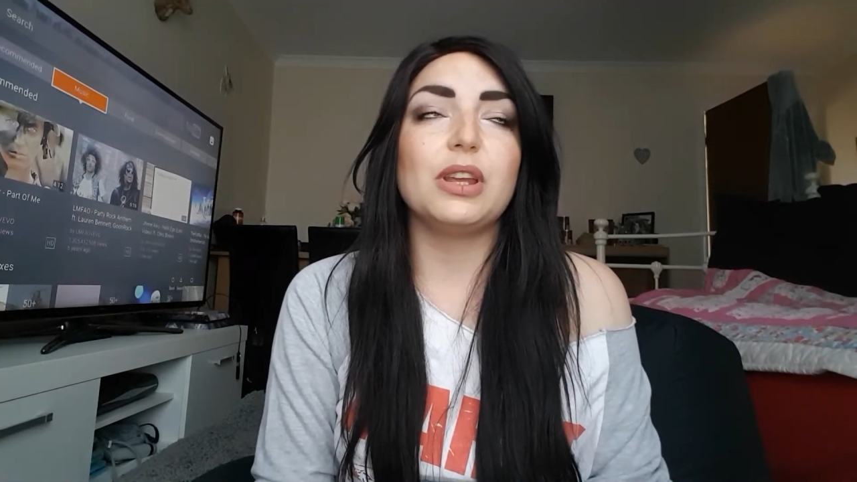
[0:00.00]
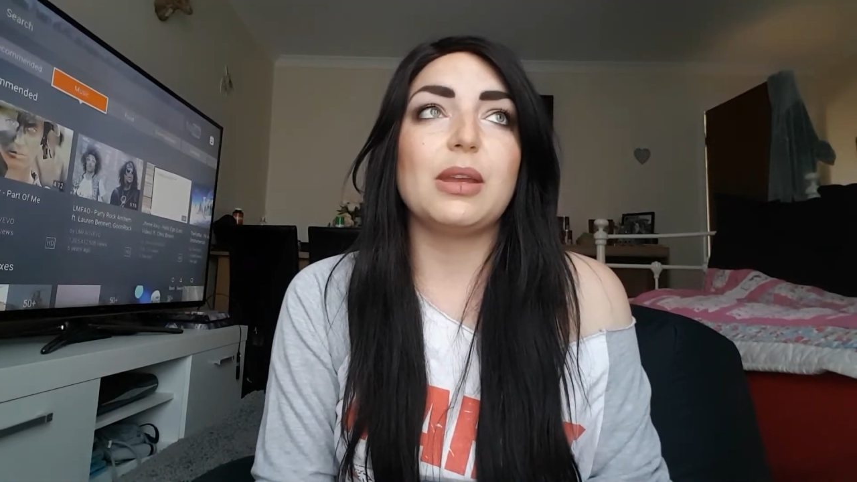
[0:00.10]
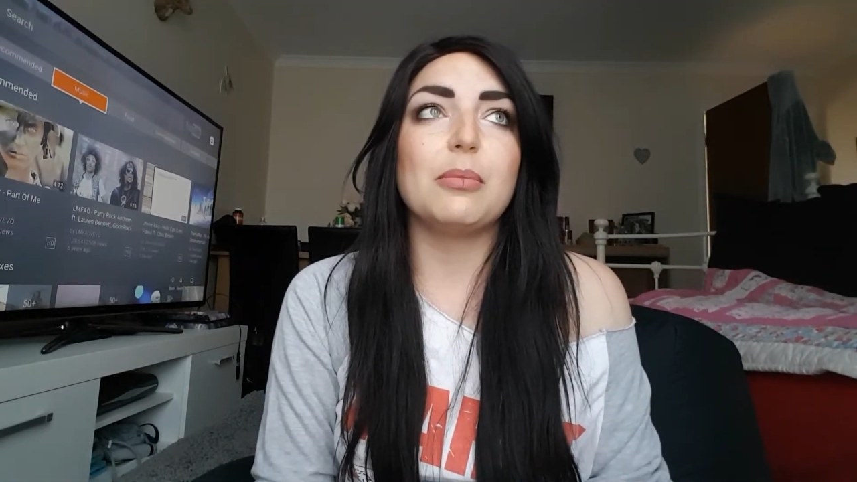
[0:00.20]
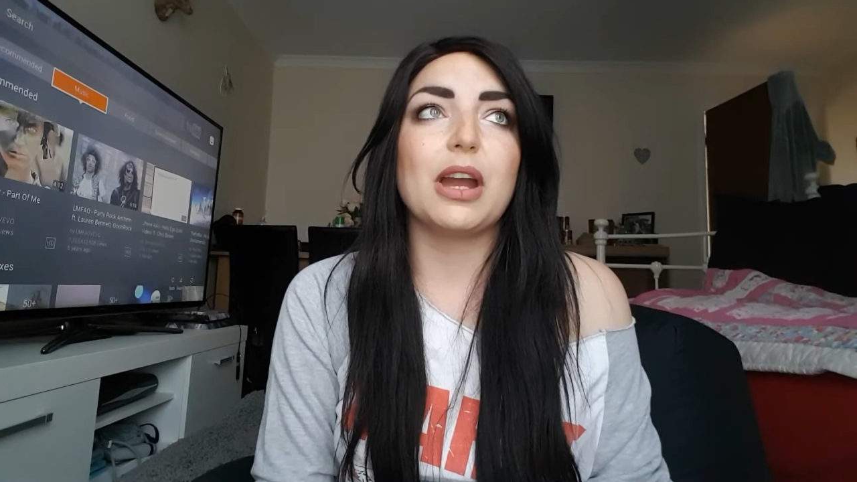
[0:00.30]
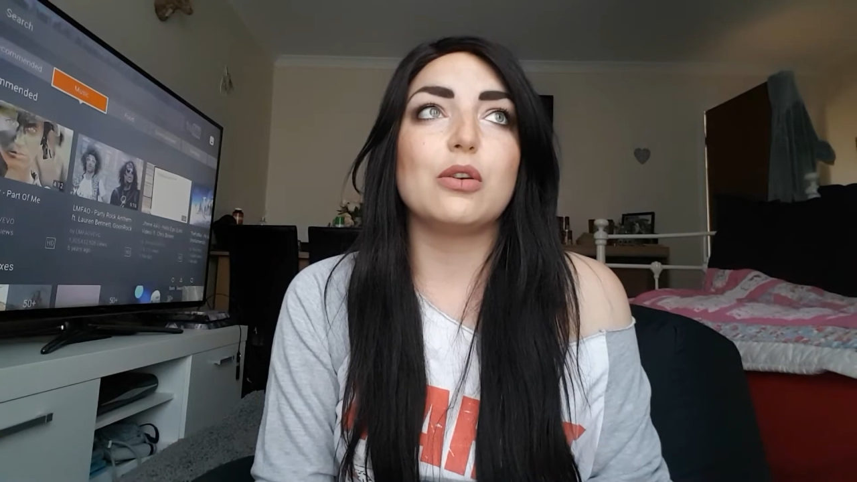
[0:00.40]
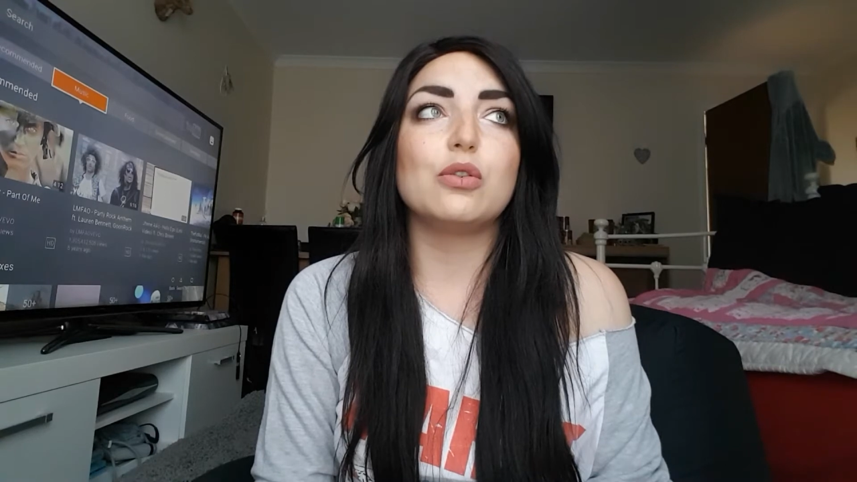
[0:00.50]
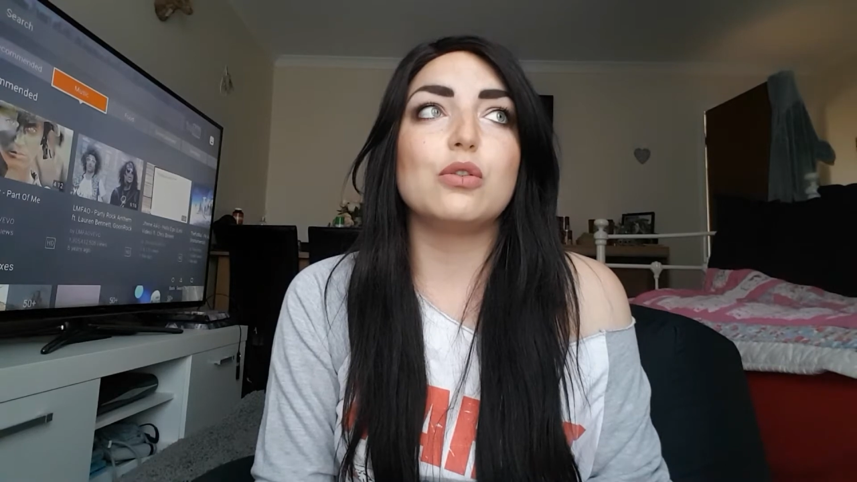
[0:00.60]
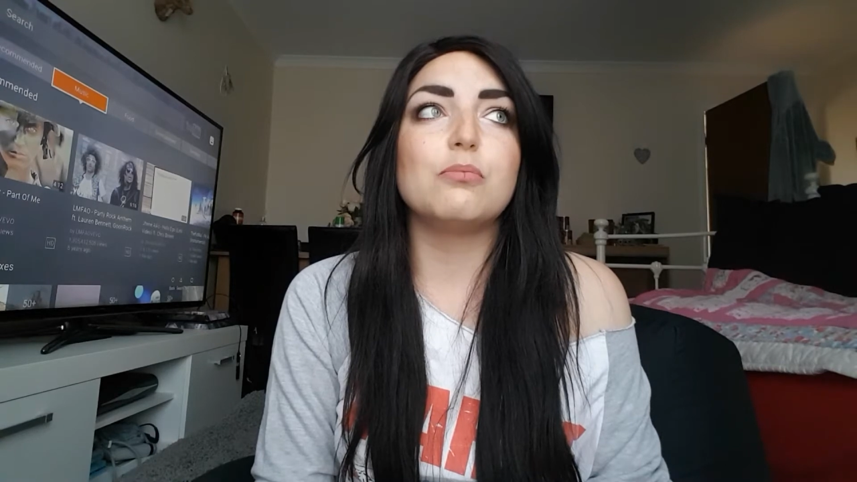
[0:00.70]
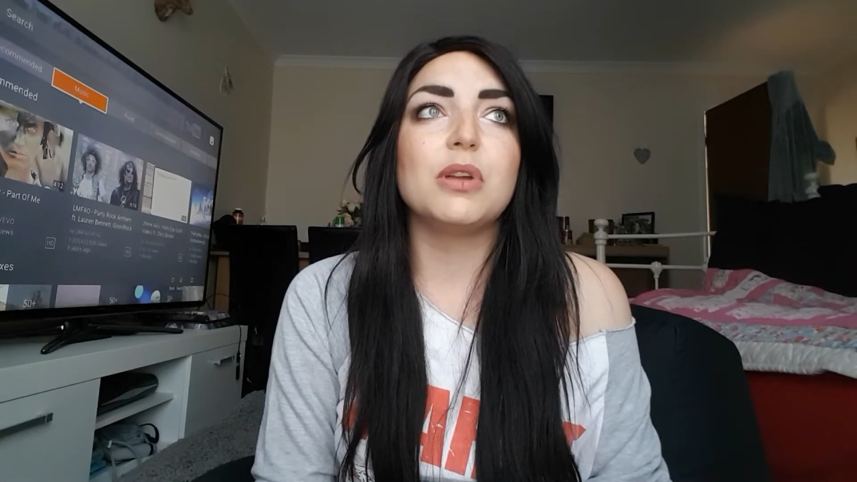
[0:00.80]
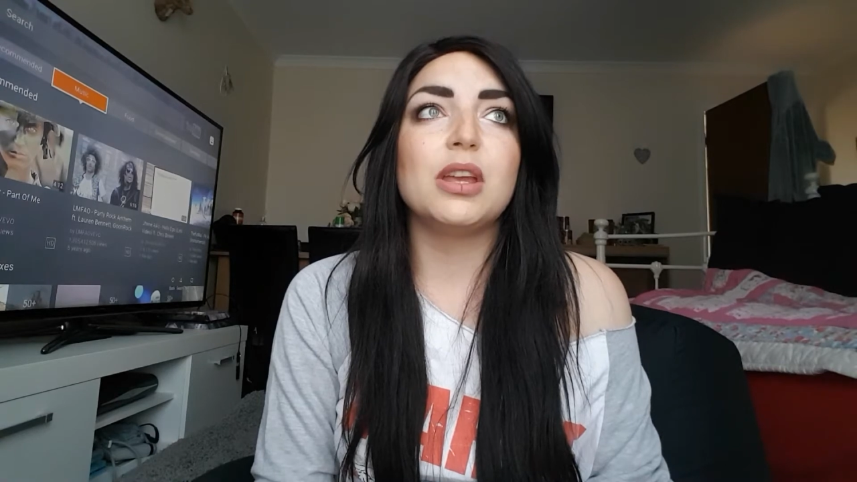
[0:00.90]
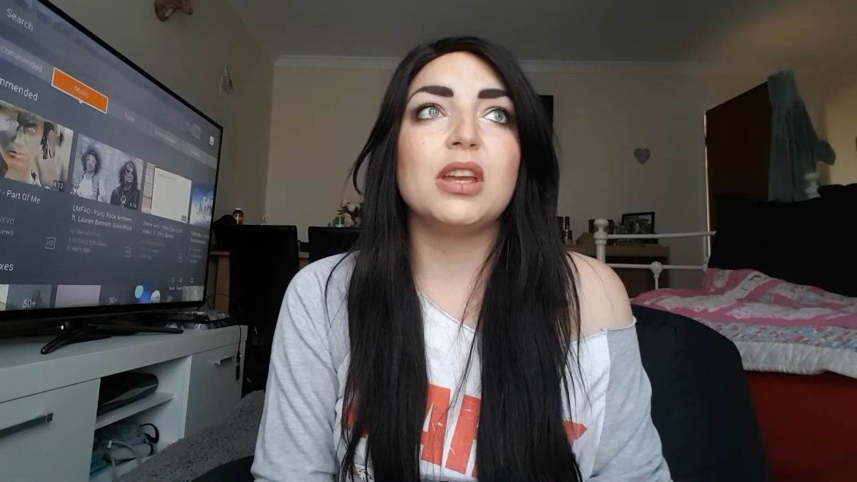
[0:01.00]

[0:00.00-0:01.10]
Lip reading: came back home.